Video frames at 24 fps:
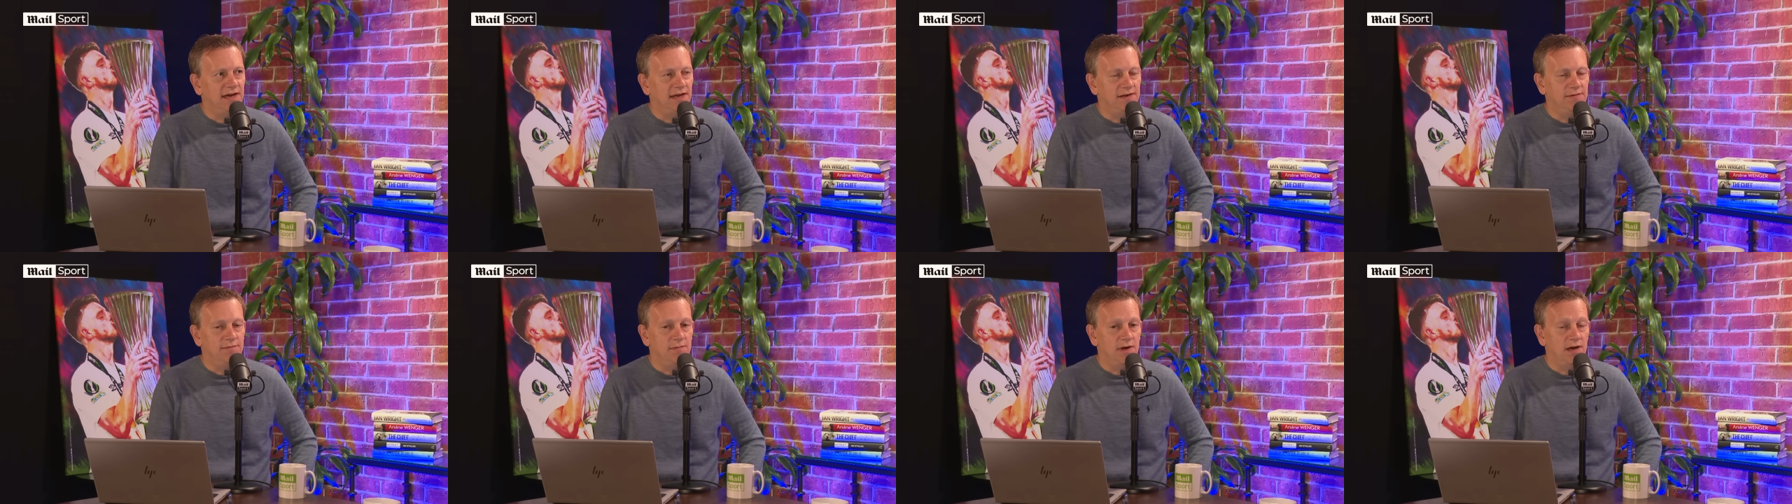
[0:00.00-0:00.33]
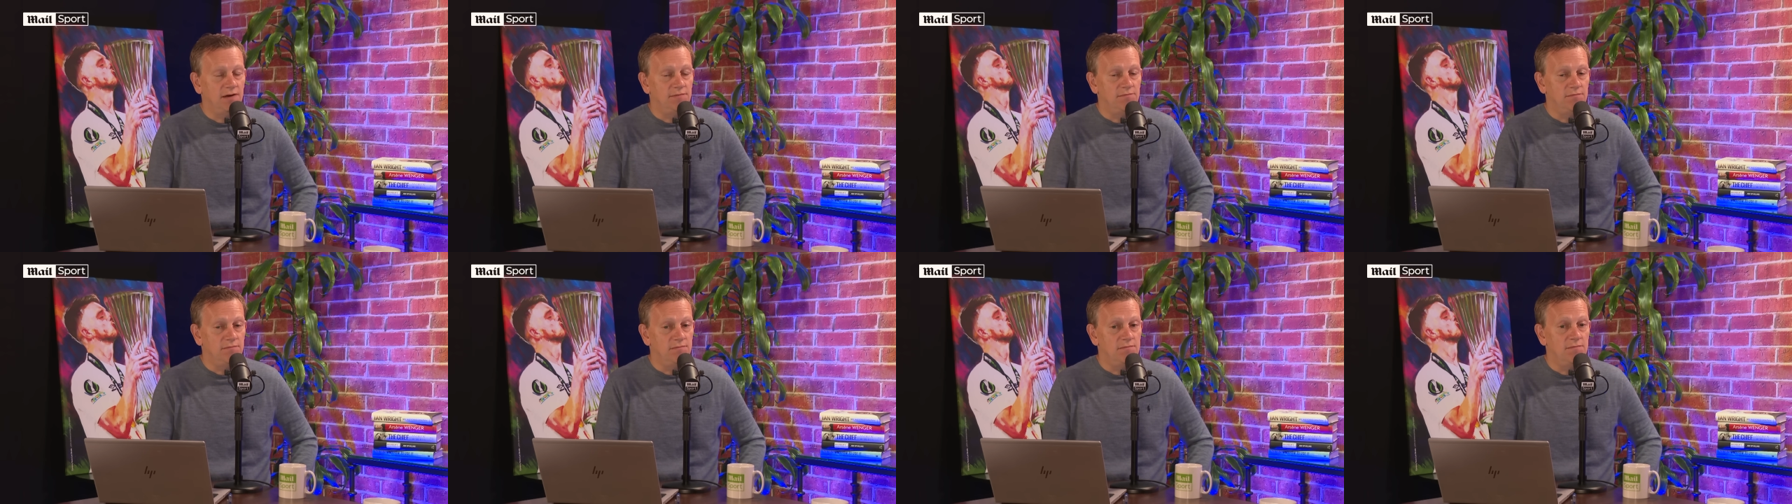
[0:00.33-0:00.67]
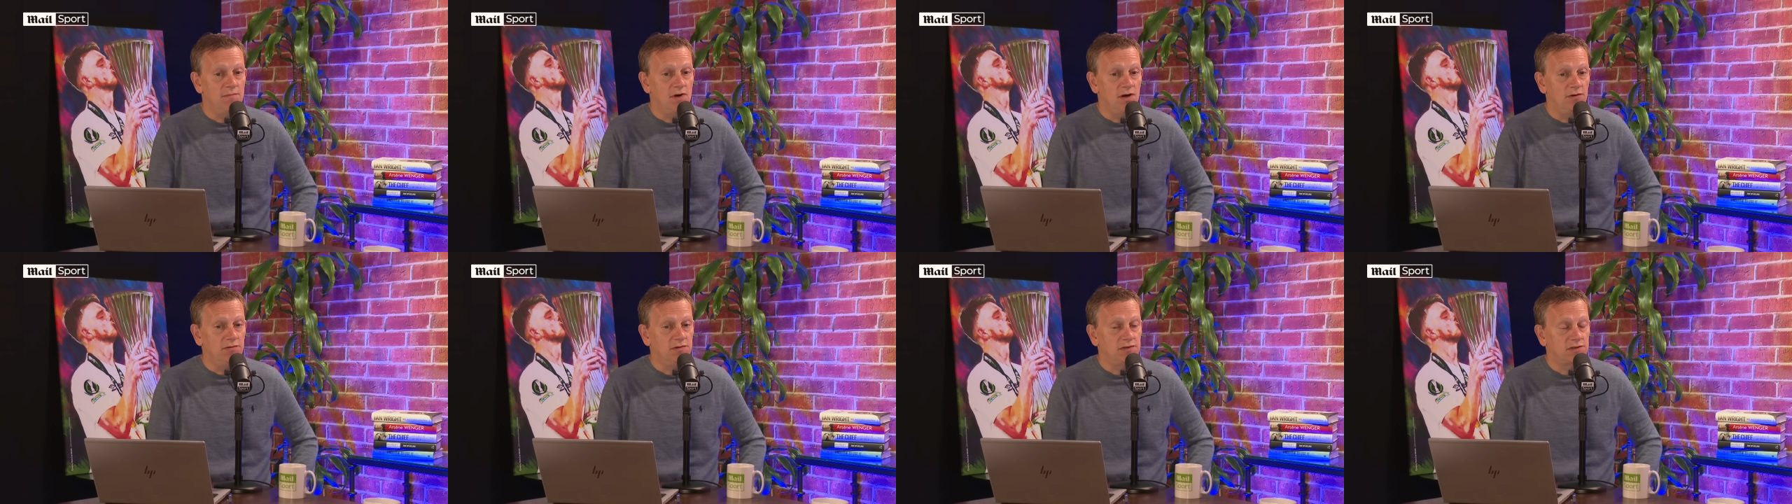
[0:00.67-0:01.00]
And
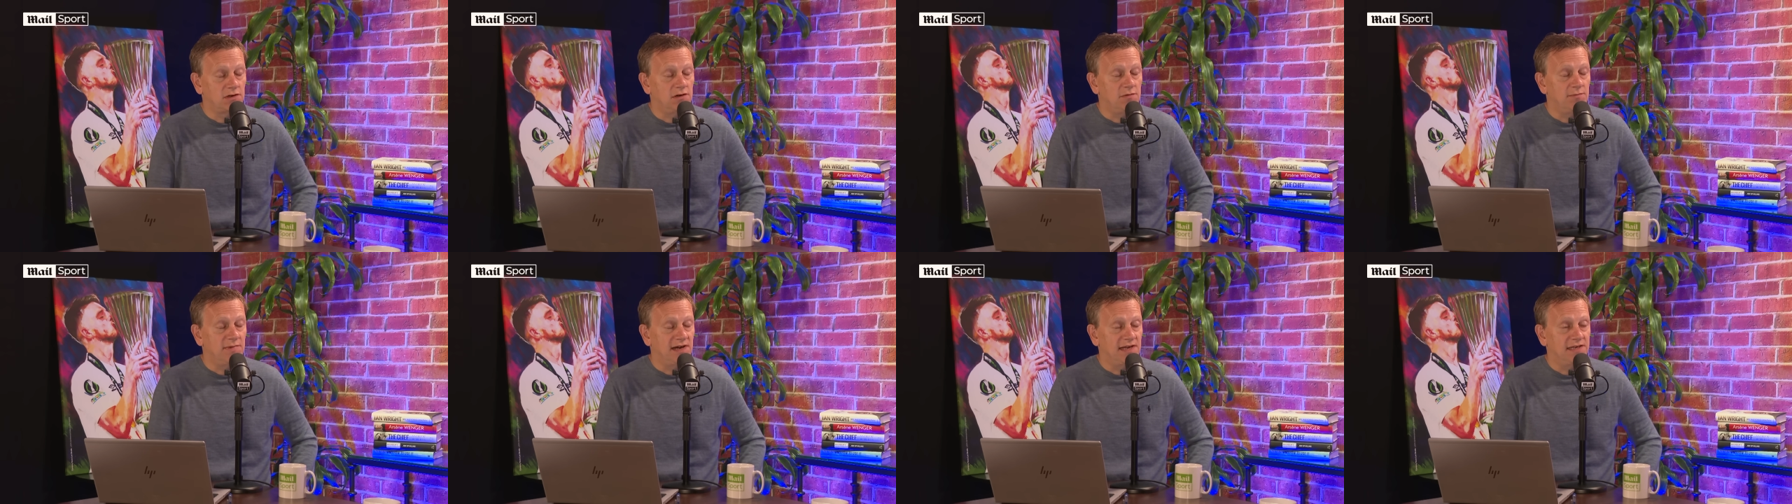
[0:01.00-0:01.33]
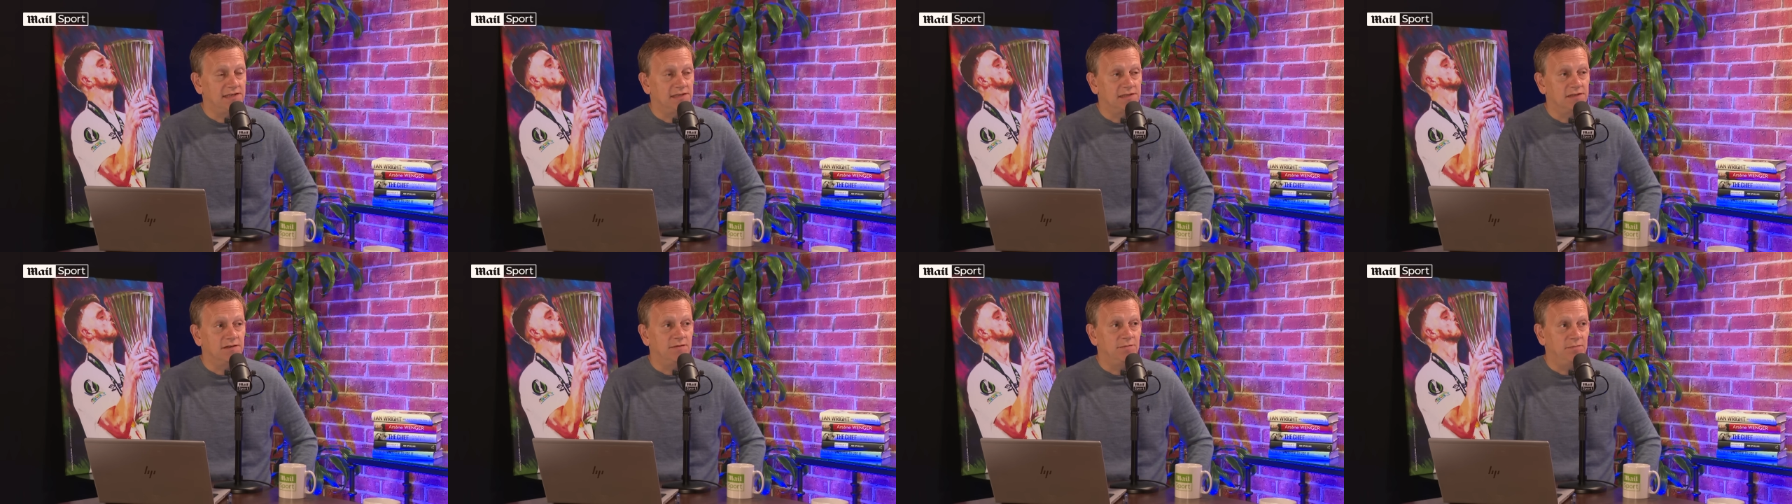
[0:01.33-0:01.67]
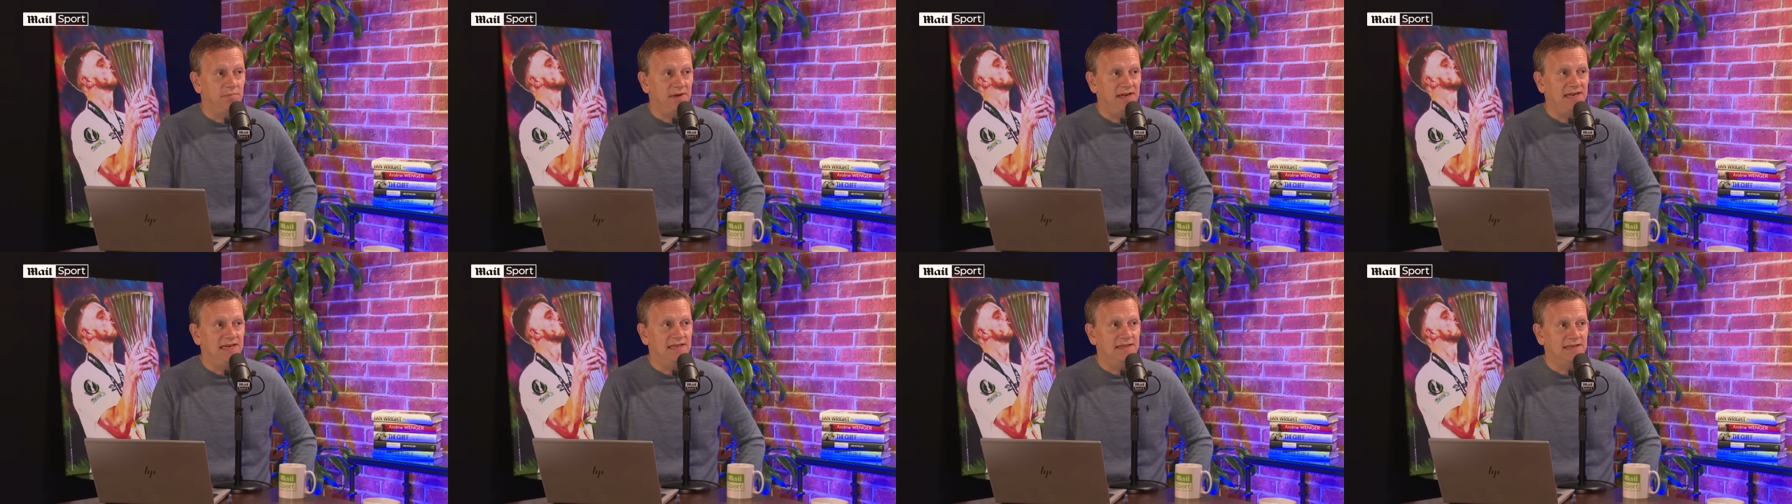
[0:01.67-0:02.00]
most top managers have
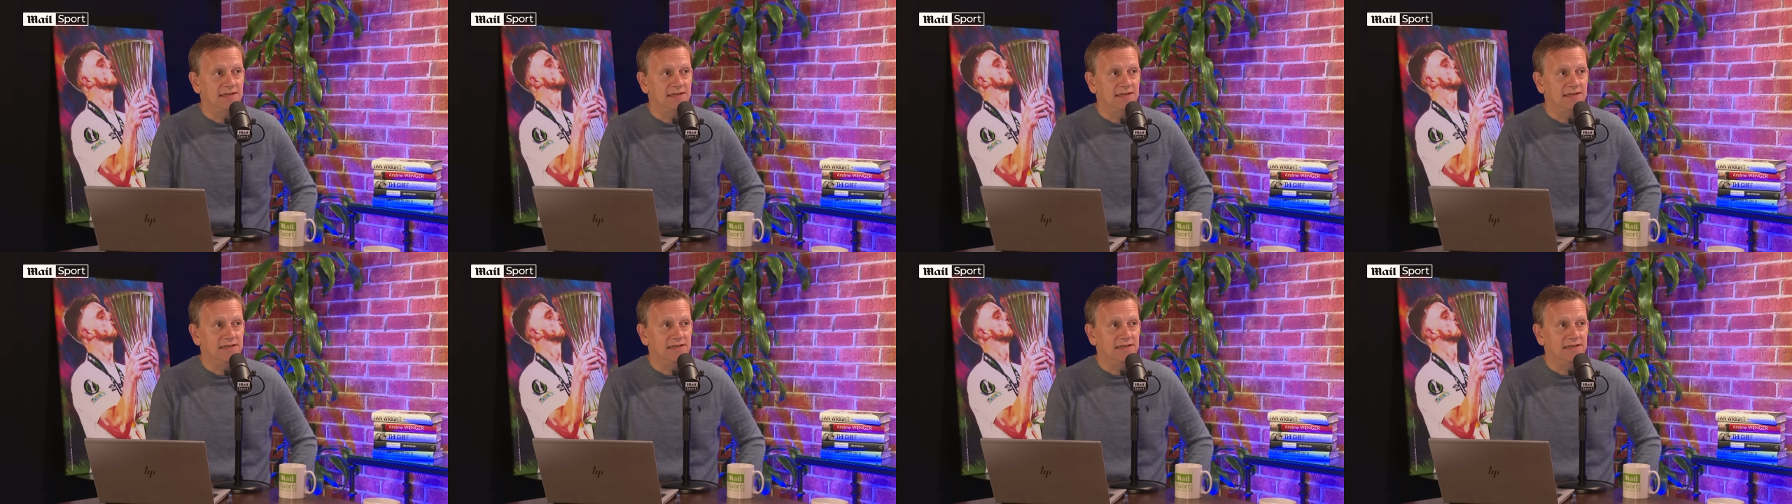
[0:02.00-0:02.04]
been in